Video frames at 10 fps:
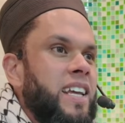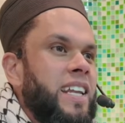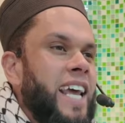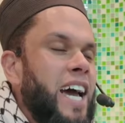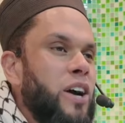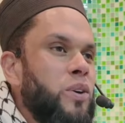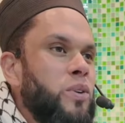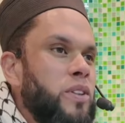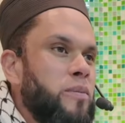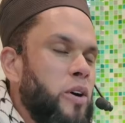
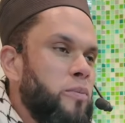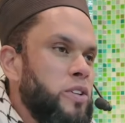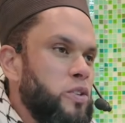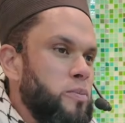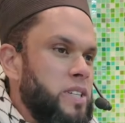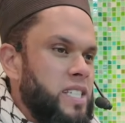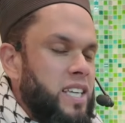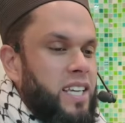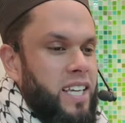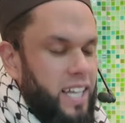Now, the moment you're
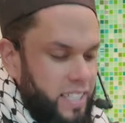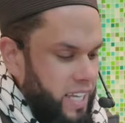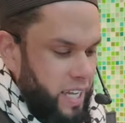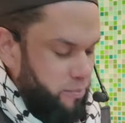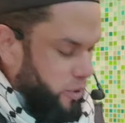busy, I